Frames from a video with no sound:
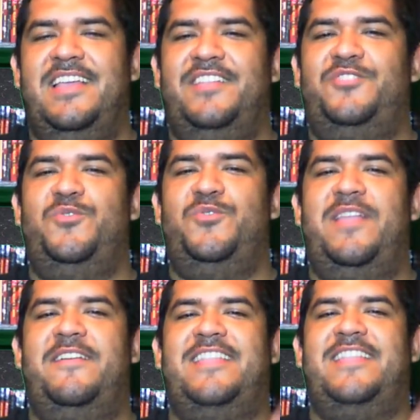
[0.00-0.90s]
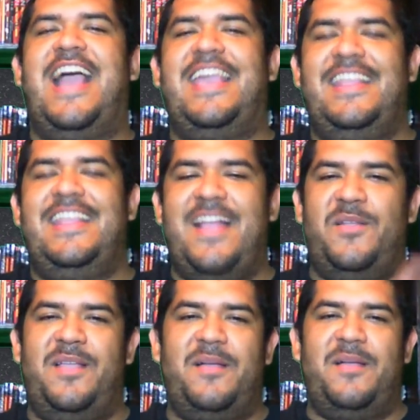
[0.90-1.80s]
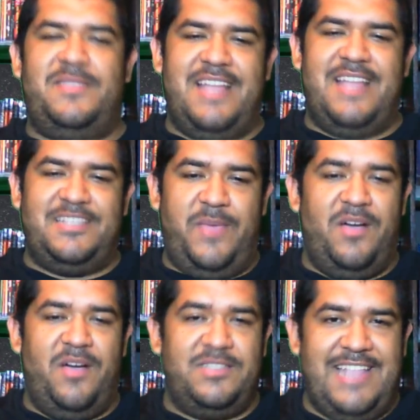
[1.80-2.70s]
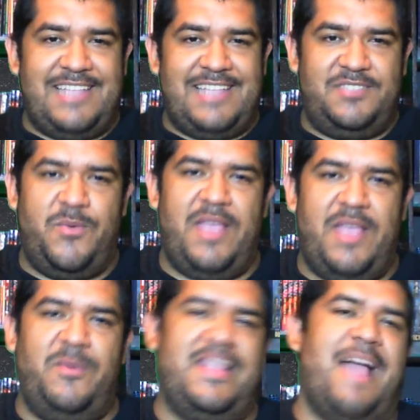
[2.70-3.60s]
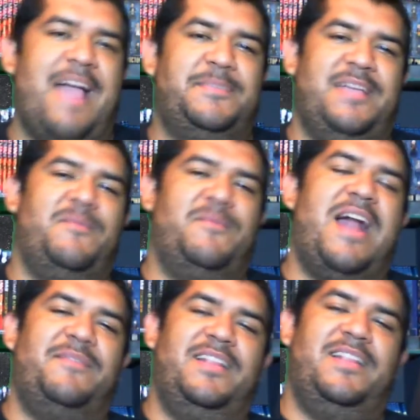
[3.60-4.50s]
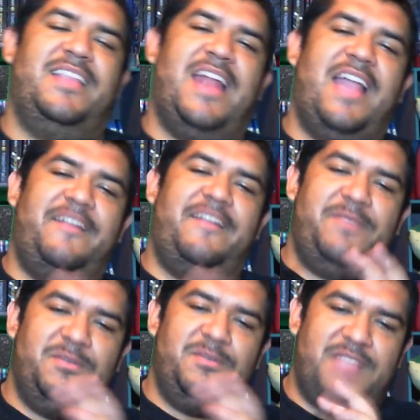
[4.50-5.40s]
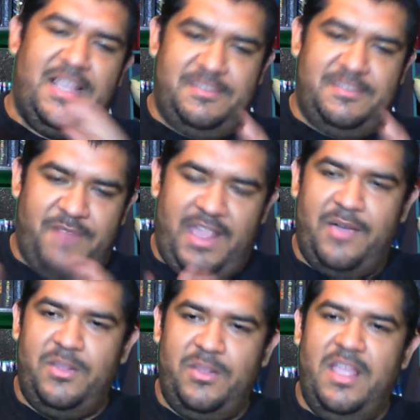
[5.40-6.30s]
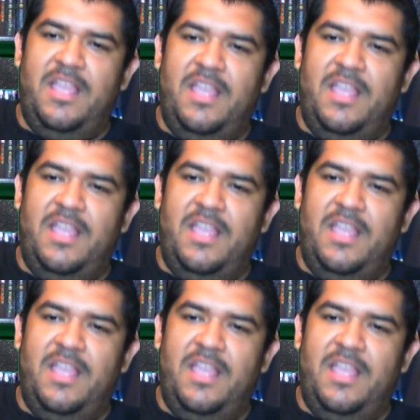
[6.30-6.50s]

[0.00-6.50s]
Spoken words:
to the tie-in that we got last week with Captain Marvel that I reviewed as very good.